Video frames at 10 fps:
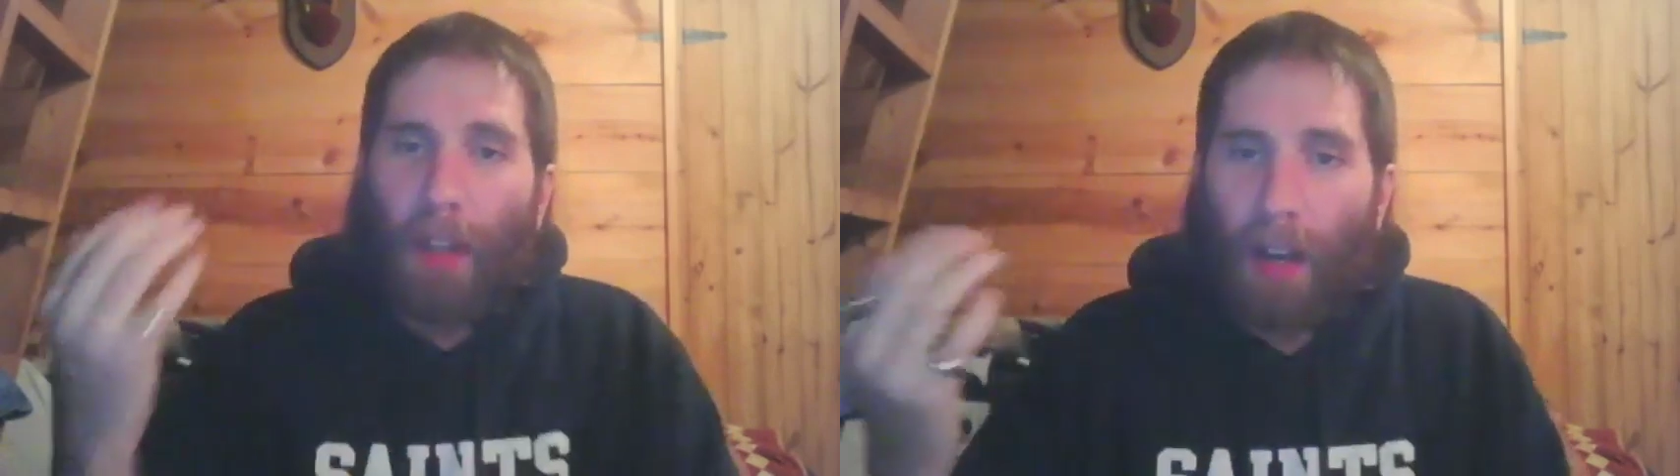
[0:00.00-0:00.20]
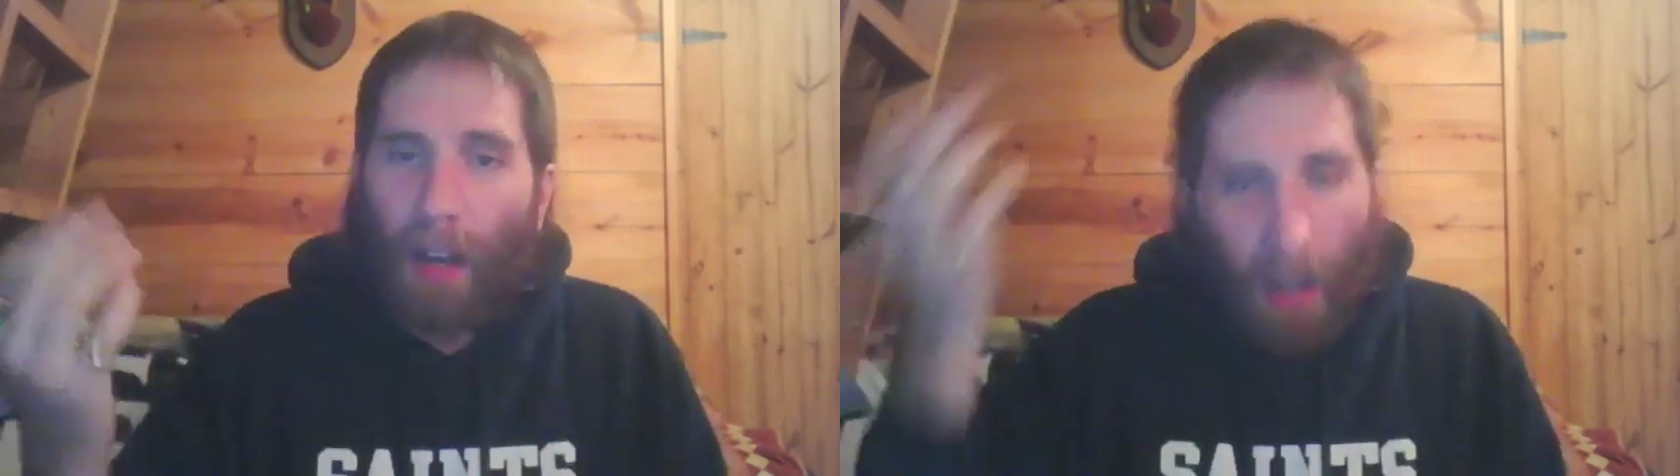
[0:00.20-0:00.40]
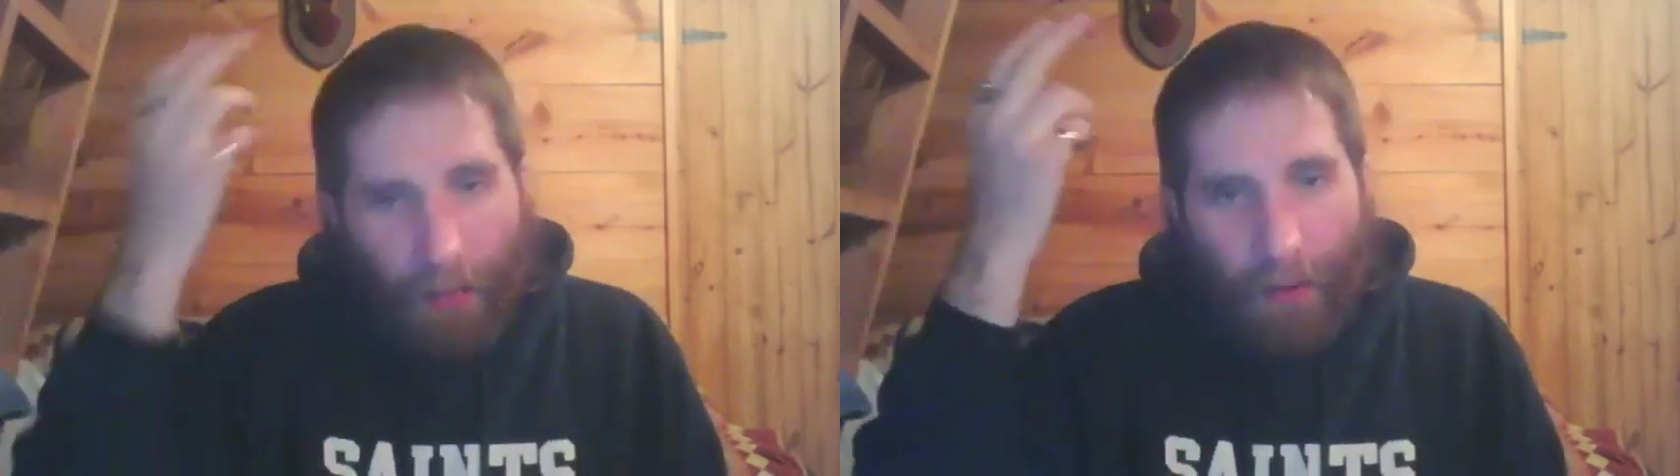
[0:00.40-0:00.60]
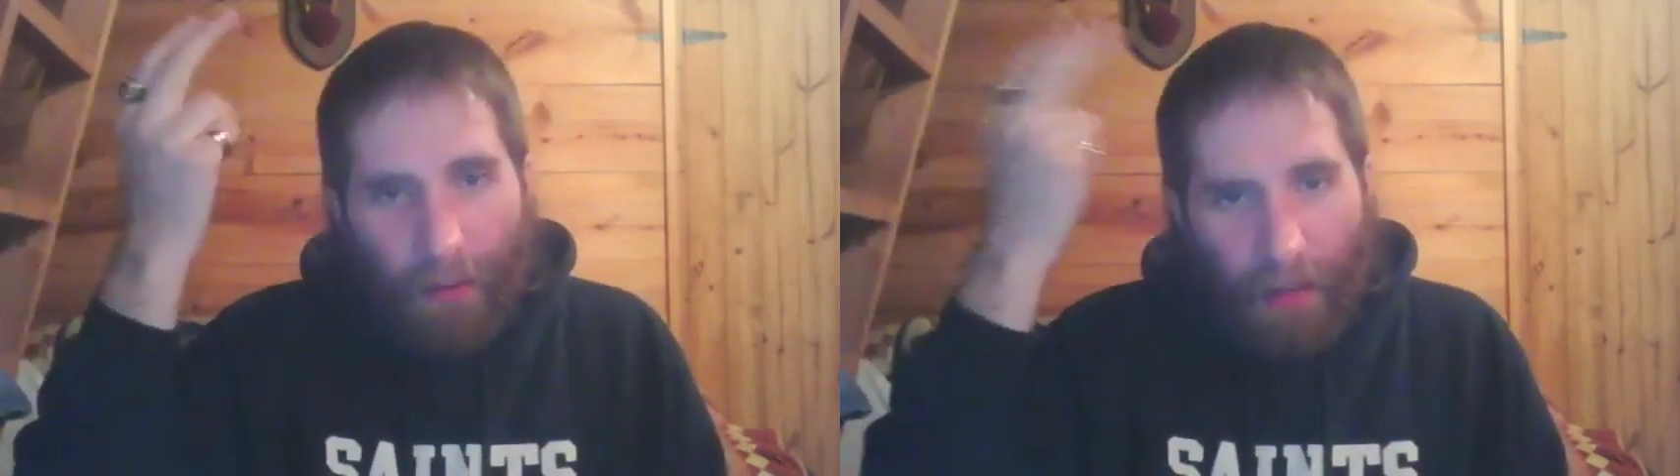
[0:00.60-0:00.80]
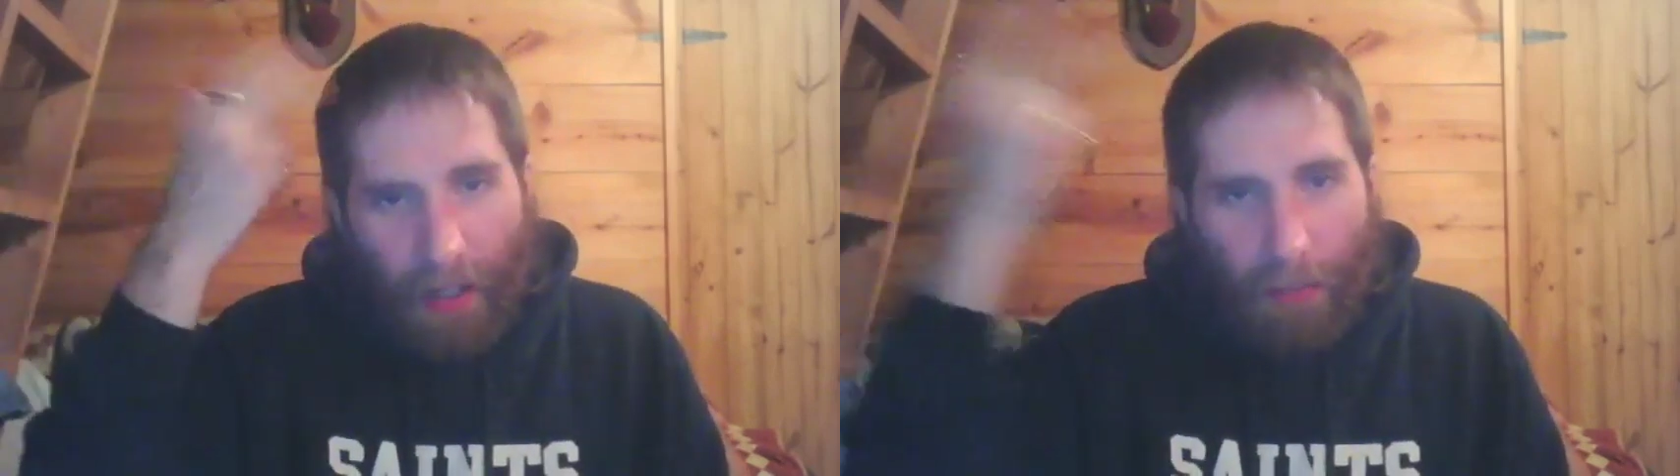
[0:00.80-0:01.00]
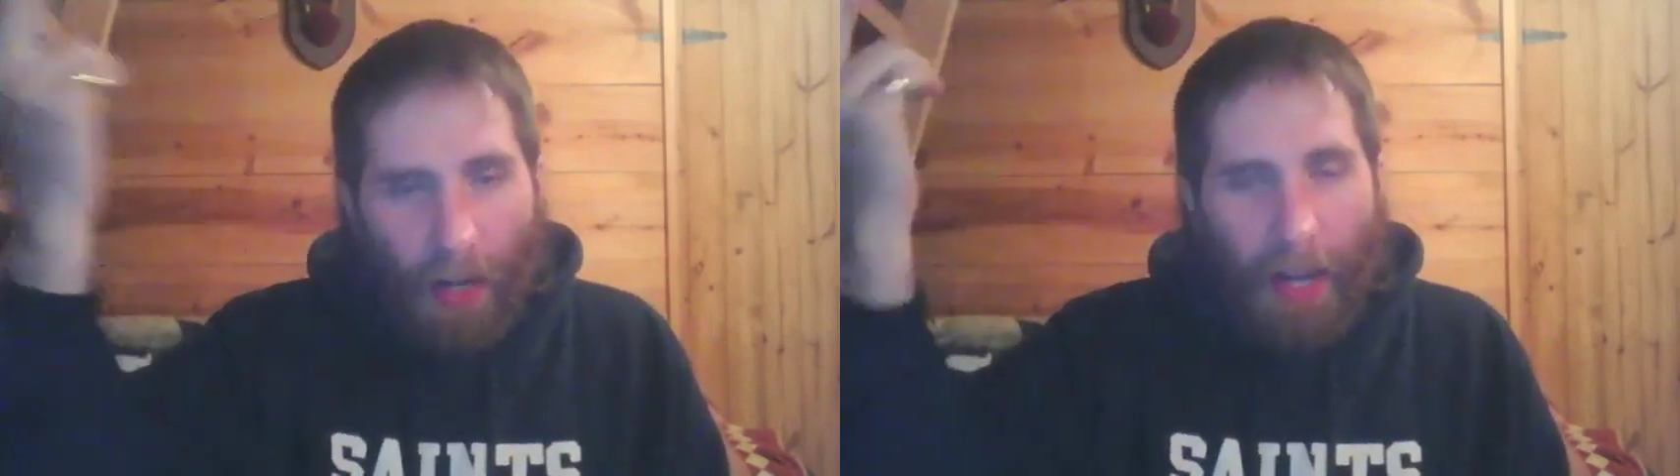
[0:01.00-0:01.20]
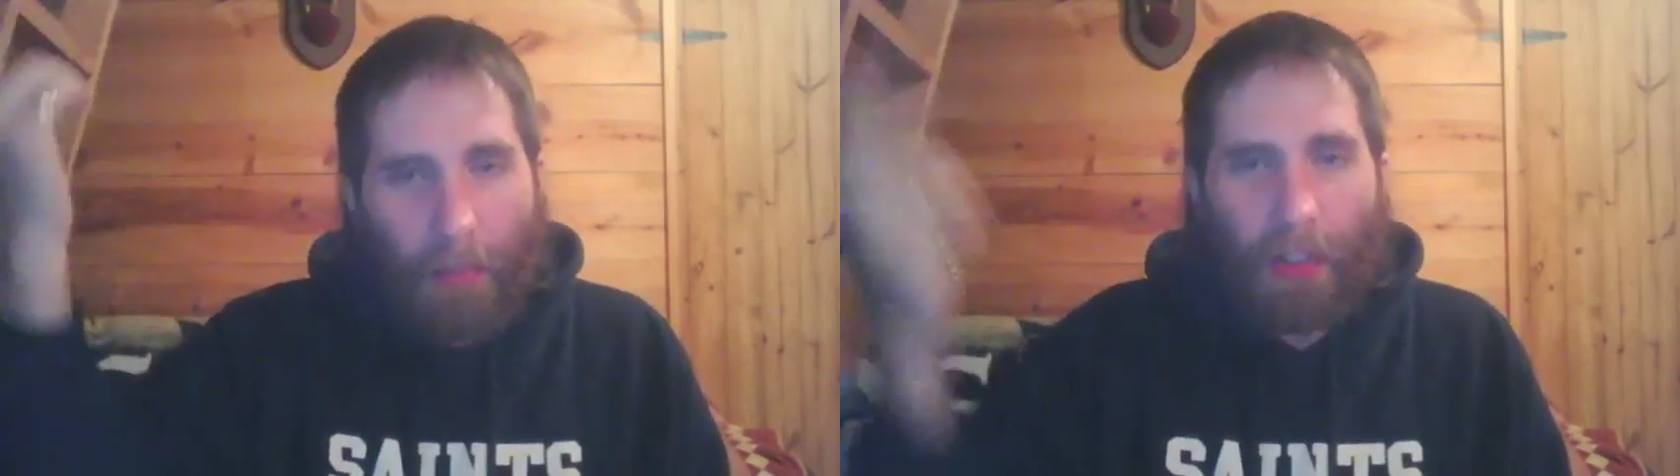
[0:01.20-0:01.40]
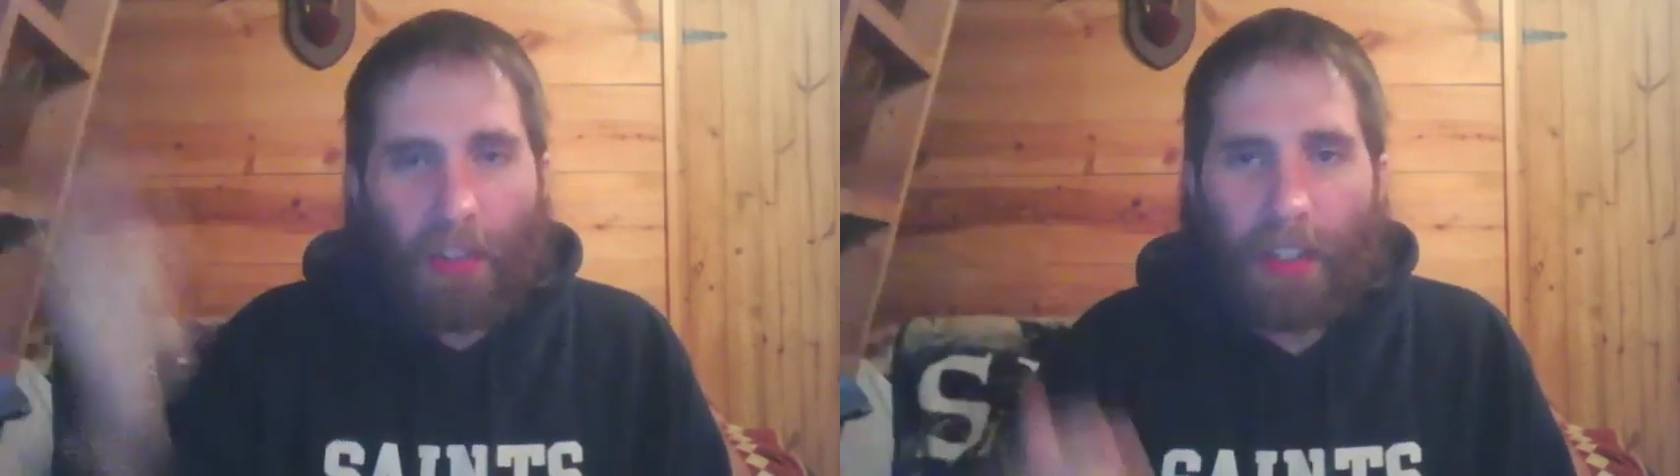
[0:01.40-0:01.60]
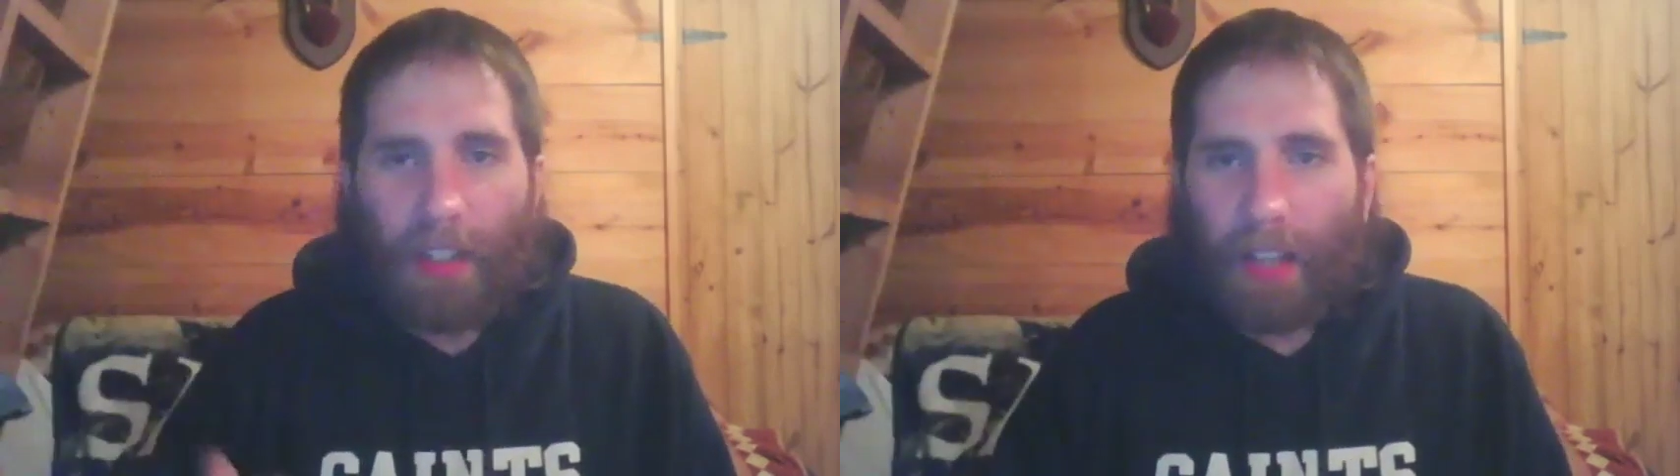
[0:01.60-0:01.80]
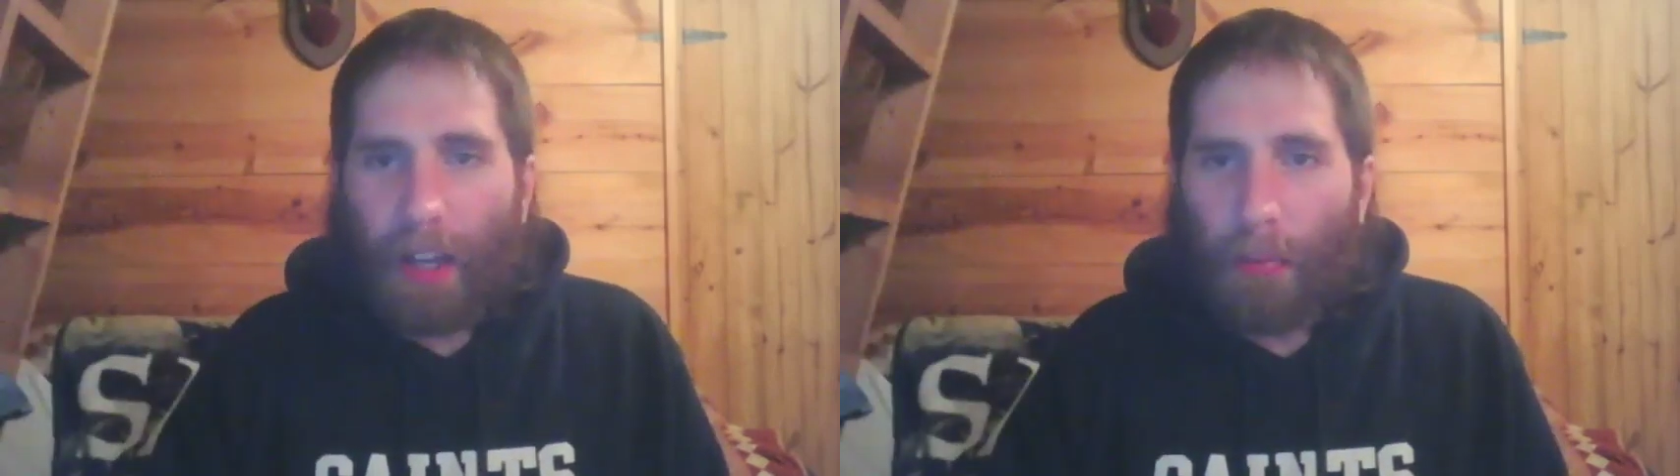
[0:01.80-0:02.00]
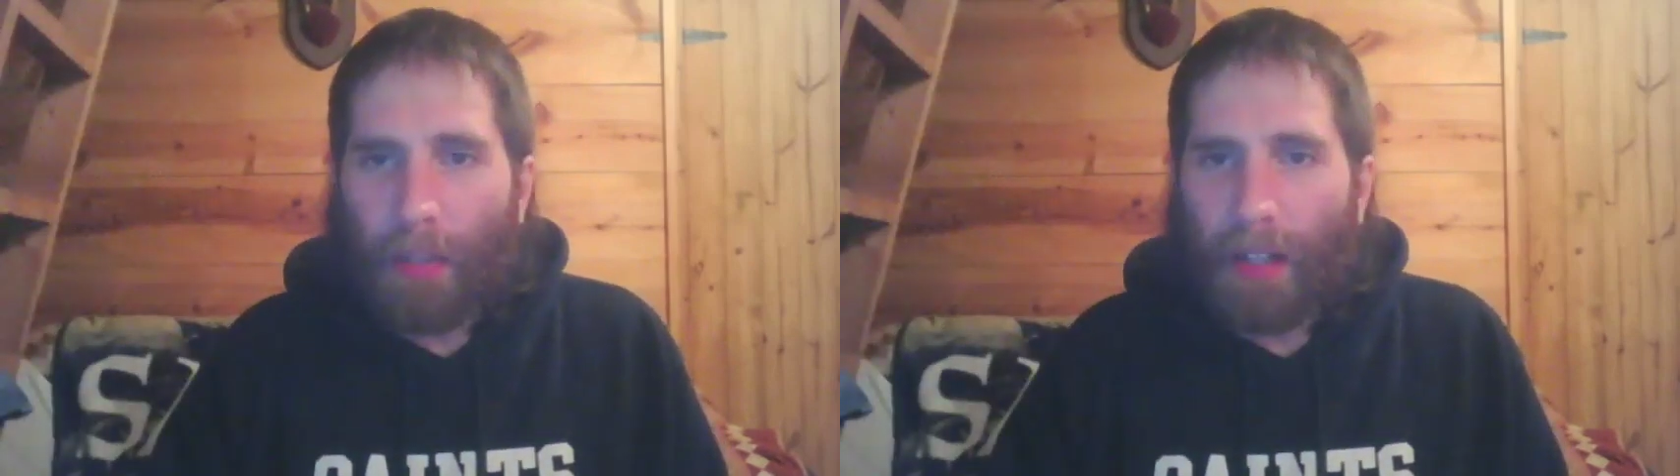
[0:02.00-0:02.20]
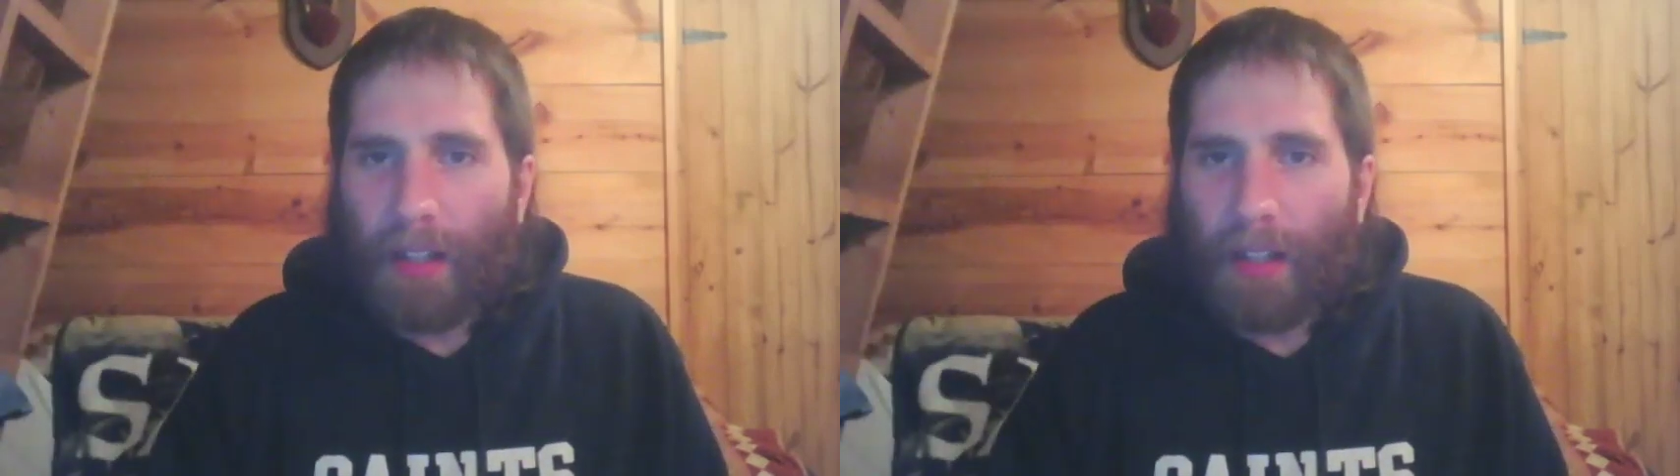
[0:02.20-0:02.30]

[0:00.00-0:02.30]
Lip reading: off of Brian Bressee's helmet